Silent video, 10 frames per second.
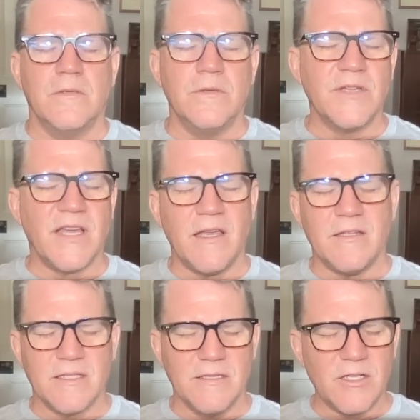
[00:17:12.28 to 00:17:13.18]

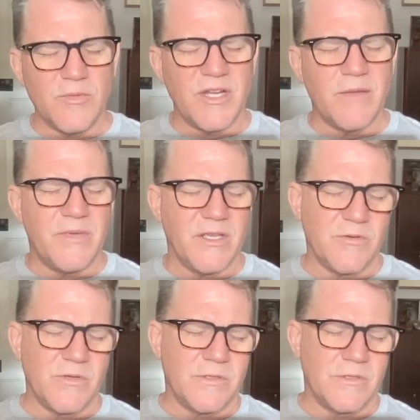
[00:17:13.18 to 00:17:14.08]
Okay, it's a little bit
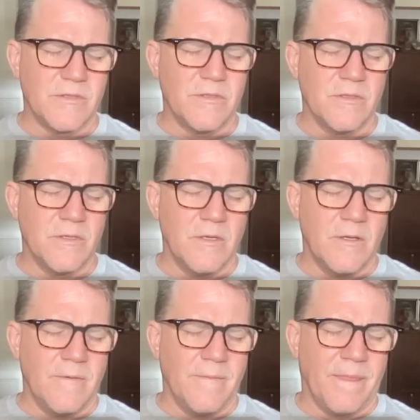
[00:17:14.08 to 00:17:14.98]
ambiguous.
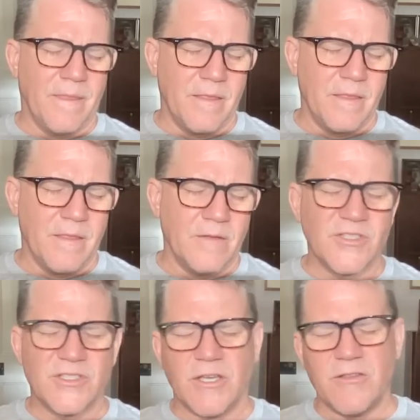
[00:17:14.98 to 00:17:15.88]
I'll
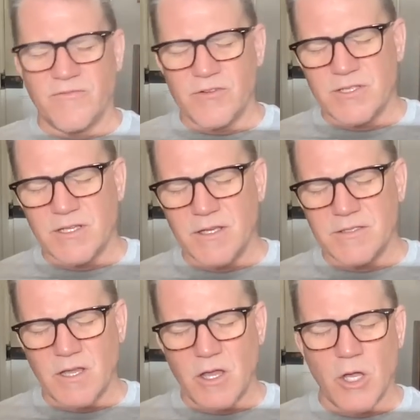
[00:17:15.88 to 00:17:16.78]
just tell you, the first thing I
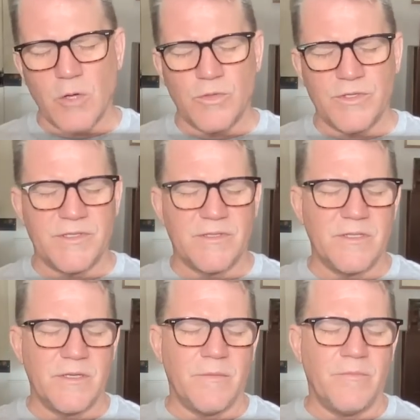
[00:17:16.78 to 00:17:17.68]
saw was
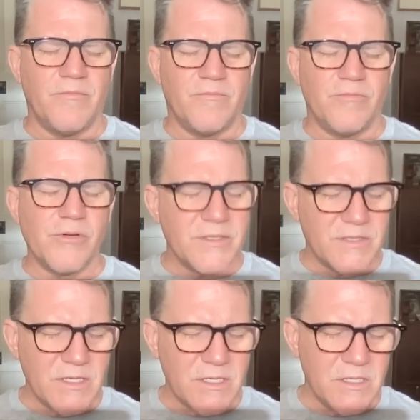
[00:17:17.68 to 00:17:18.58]
the
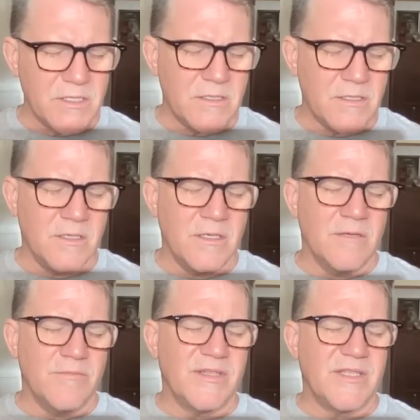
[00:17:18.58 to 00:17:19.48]
prison,
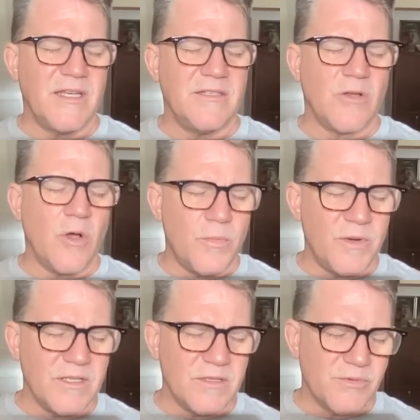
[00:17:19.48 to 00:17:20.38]
but then he's
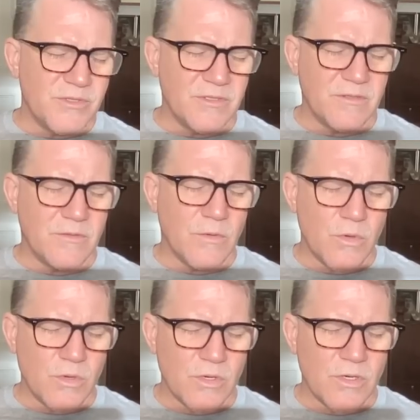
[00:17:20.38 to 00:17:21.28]
opening the prison
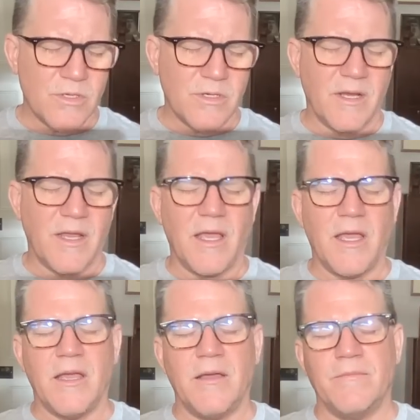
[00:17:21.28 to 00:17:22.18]
door,
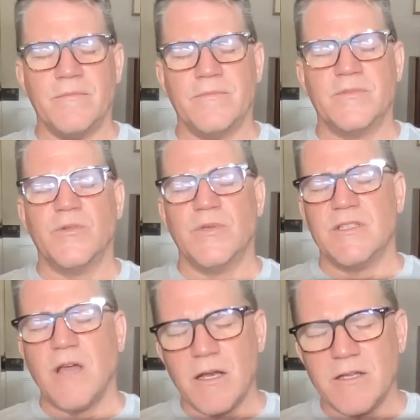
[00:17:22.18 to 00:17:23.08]
so
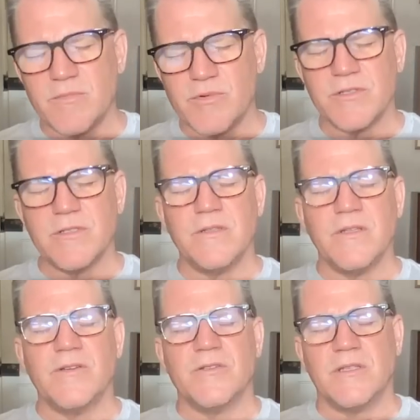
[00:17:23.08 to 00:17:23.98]
he's not in the prison
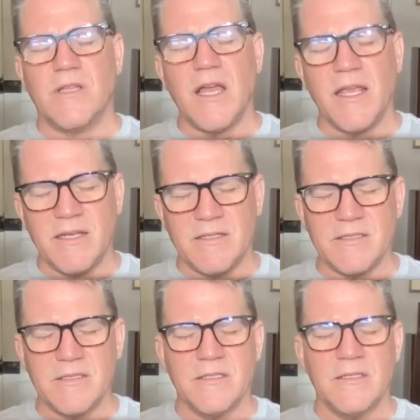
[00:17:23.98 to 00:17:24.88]
and there's light.